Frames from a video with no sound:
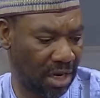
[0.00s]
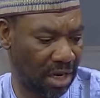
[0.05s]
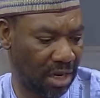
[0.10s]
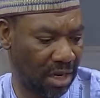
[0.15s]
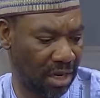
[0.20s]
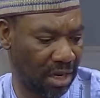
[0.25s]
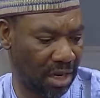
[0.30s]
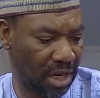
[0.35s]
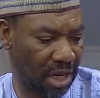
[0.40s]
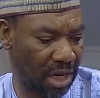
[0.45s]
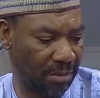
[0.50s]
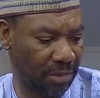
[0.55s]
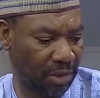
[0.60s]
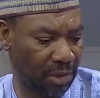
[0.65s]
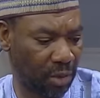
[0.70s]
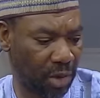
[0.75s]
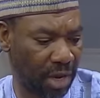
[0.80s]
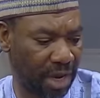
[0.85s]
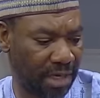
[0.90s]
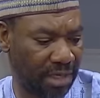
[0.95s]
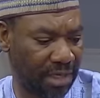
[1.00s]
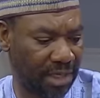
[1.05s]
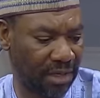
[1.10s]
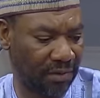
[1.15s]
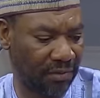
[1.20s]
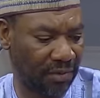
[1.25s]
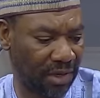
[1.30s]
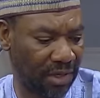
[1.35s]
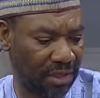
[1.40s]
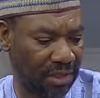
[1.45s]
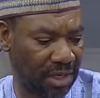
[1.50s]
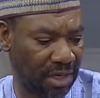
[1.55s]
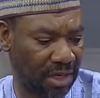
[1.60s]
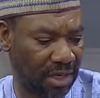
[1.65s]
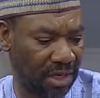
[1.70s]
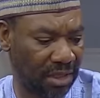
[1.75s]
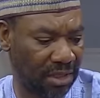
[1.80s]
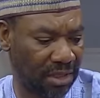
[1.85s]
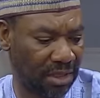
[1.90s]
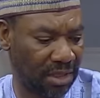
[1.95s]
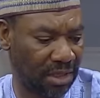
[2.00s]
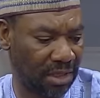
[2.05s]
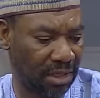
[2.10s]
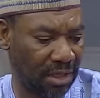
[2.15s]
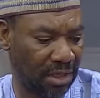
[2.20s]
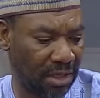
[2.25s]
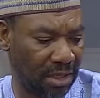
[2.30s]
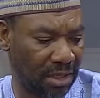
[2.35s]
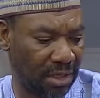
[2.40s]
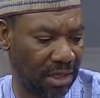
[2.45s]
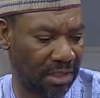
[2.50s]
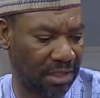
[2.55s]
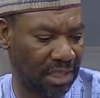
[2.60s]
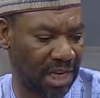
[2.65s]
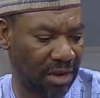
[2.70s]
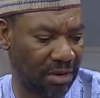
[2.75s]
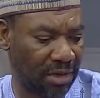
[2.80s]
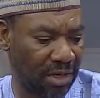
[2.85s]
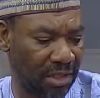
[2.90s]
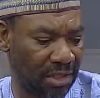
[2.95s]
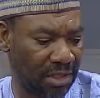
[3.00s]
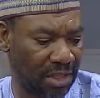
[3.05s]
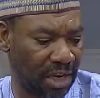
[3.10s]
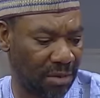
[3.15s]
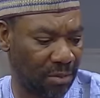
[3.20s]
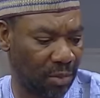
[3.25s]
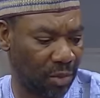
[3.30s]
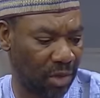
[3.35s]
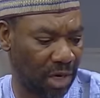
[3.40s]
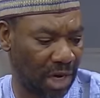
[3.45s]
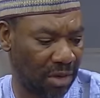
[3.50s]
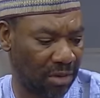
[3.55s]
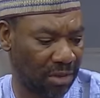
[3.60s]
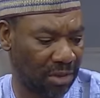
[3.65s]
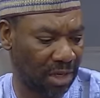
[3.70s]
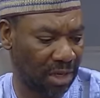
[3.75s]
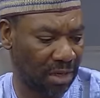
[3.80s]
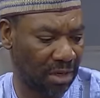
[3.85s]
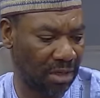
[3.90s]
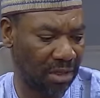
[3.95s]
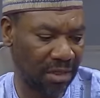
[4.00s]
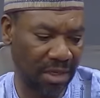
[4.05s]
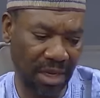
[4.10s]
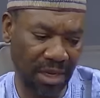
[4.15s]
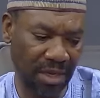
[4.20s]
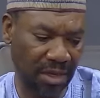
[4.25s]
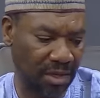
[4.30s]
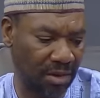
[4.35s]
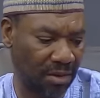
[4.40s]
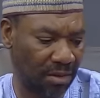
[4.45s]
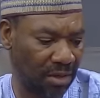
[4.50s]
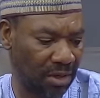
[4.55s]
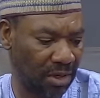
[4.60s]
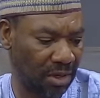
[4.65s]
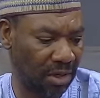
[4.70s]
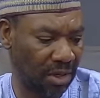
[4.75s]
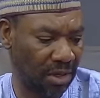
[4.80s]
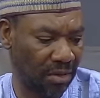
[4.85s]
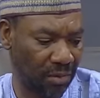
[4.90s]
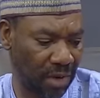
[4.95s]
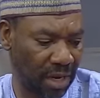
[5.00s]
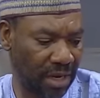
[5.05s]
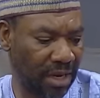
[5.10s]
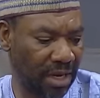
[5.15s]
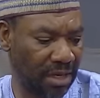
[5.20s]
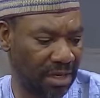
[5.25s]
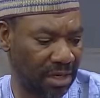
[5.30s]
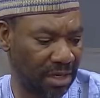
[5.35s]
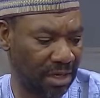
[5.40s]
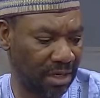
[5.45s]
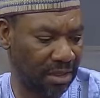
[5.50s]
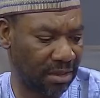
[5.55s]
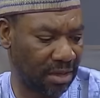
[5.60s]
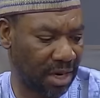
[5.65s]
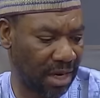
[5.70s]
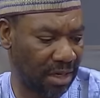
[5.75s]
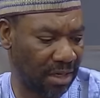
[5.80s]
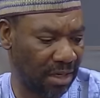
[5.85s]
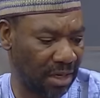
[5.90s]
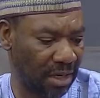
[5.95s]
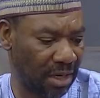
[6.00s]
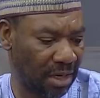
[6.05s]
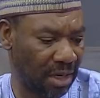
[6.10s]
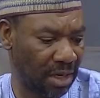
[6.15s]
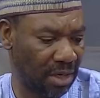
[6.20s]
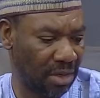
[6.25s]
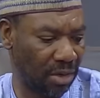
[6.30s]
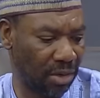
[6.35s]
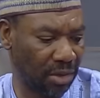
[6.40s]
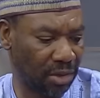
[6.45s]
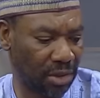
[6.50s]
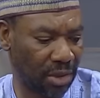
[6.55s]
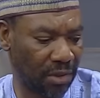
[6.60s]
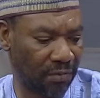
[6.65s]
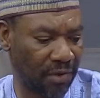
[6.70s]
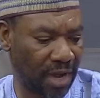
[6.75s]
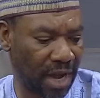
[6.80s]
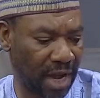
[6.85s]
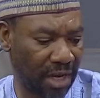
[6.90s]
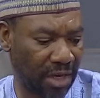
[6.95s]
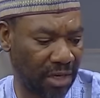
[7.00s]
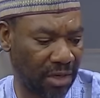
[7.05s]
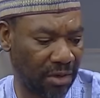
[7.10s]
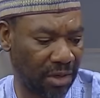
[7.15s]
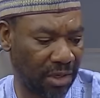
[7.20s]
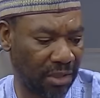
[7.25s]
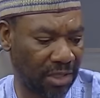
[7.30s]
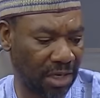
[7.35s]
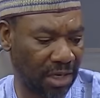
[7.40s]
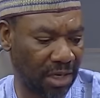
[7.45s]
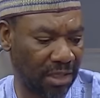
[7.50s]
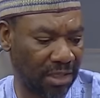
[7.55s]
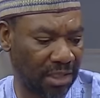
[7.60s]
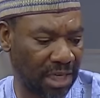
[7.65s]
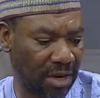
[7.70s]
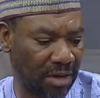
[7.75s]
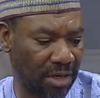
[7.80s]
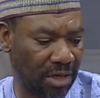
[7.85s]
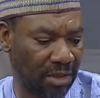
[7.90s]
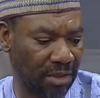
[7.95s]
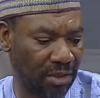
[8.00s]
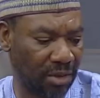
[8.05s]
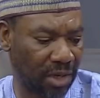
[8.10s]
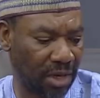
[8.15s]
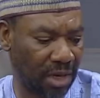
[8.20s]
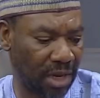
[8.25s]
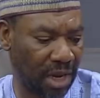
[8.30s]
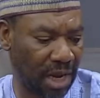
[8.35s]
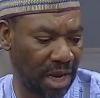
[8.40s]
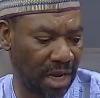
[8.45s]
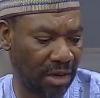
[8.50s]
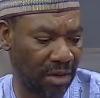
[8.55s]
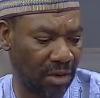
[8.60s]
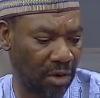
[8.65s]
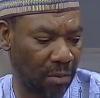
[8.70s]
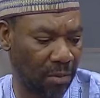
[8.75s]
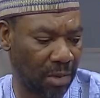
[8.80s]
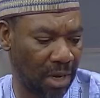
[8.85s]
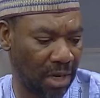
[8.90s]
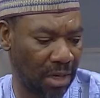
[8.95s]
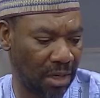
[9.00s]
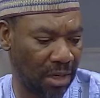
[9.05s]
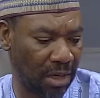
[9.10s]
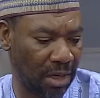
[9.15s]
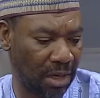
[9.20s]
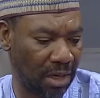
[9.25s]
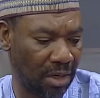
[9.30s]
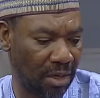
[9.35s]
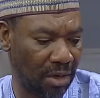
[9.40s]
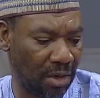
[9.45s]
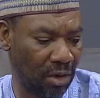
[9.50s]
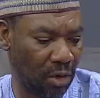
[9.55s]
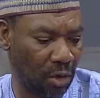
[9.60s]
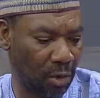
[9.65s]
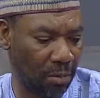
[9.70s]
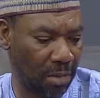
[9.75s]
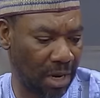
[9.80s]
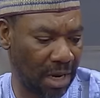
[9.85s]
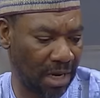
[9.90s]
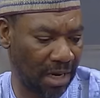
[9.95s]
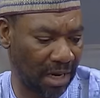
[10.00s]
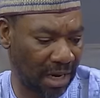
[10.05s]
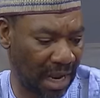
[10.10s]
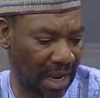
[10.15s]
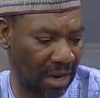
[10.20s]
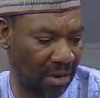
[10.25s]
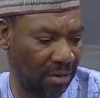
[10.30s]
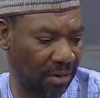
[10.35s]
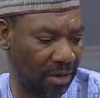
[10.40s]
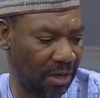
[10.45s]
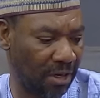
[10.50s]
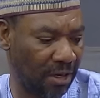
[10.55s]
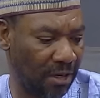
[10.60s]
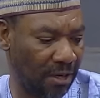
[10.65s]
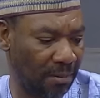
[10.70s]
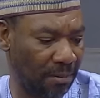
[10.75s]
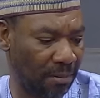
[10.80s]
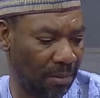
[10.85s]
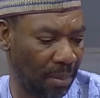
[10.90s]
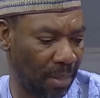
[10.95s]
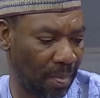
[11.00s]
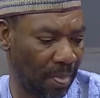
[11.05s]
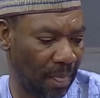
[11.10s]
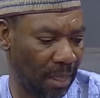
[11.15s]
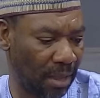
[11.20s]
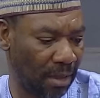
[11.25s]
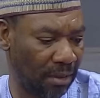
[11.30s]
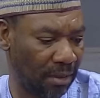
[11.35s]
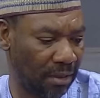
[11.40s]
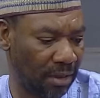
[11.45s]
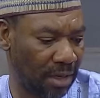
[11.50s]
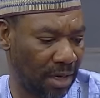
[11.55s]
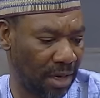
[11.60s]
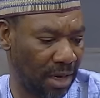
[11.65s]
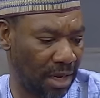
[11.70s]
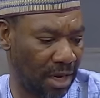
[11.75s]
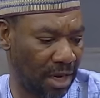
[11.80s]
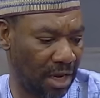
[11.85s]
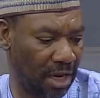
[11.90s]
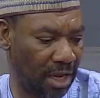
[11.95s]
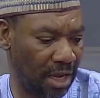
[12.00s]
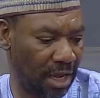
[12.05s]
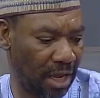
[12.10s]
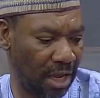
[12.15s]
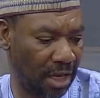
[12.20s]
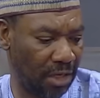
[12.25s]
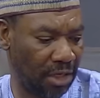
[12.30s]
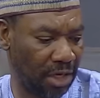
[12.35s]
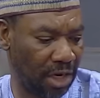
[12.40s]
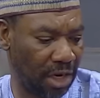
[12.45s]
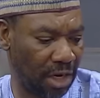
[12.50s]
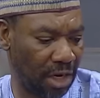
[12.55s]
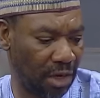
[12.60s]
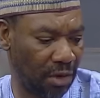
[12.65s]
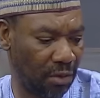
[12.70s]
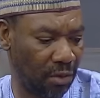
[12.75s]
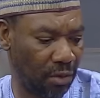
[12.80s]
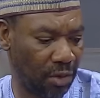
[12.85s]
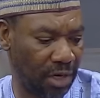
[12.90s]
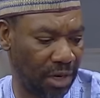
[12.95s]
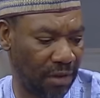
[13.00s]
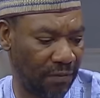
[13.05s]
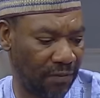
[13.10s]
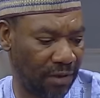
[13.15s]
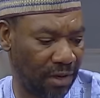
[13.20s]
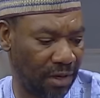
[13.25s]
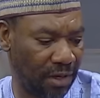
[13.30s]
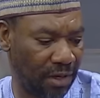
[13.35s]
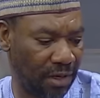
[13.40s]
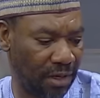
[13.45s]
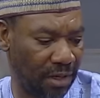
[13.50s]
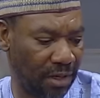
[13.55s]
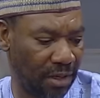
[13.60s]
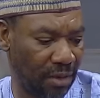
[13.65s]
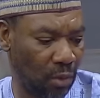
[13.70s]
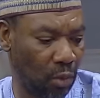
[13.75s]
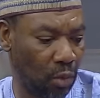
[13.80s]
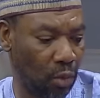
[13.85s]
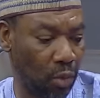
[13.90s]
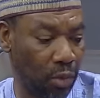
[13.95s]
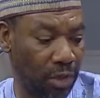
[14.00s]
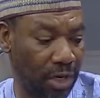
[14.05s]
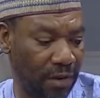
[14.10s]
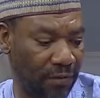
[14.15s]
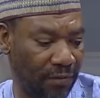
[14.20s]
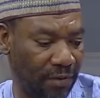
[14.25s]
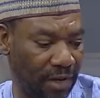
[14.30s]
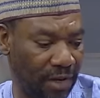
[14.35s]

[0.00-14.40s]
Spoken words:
M Square TV said the sound is stable now, sir. Thank you. We're getting it right. Yusuf Agio, he said the sound is okay and no man now. AJ Ugu David, hello. He